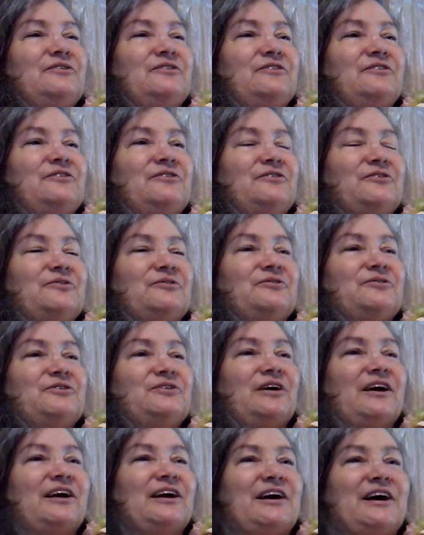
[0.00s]

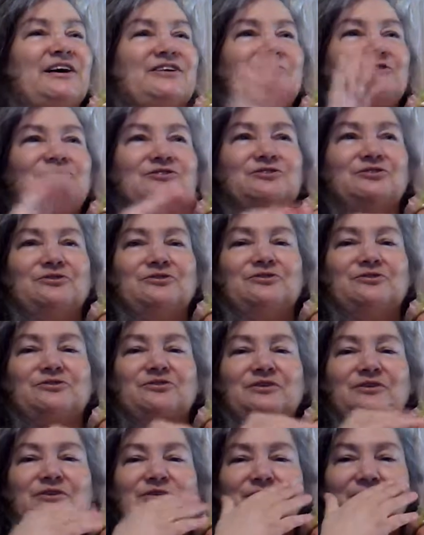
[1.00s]
I got to
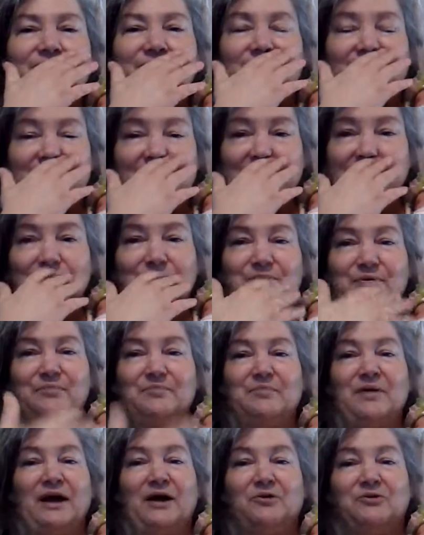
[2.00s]
learn to set up a
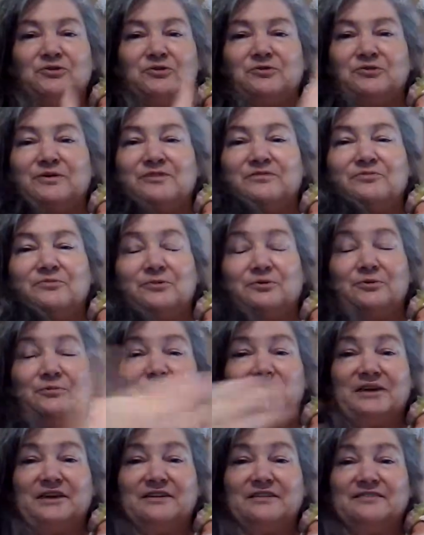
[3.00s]
boundary for
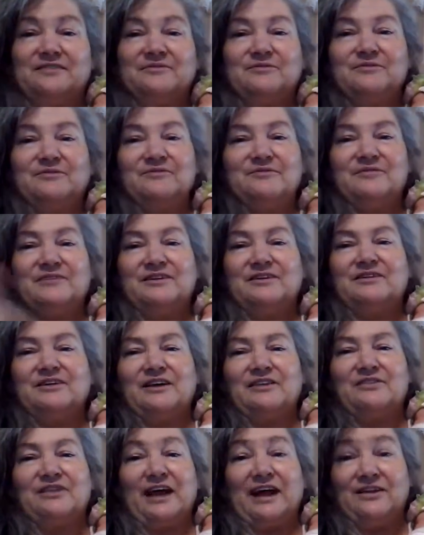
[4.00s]
me.
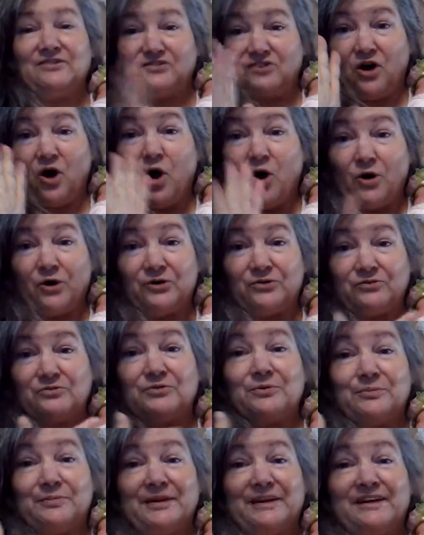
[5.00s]
And that's hard
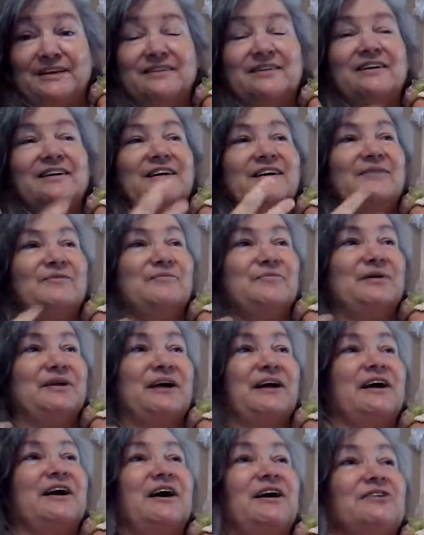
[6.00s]
for me. But
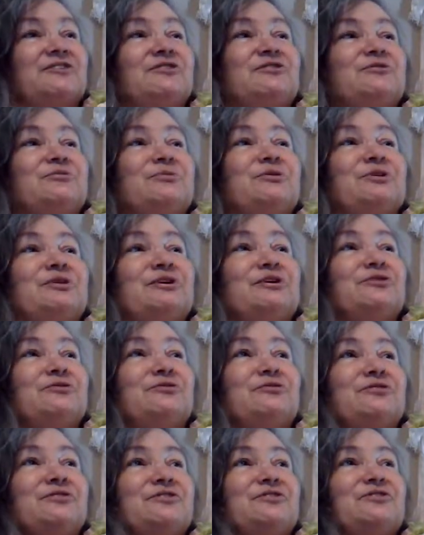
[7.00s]
I got to really
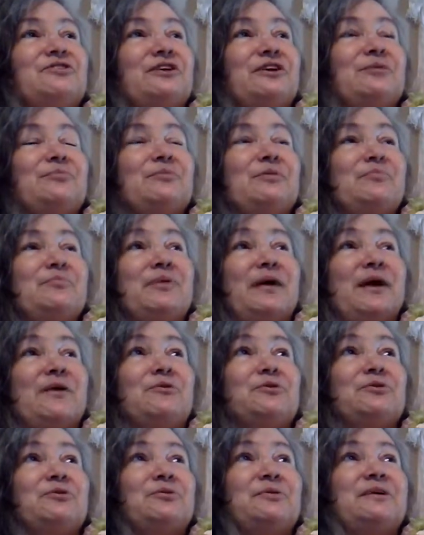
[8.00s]
learn to set up a
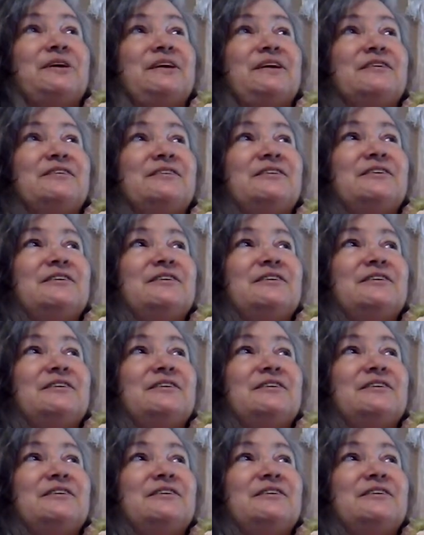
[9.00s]
boundary.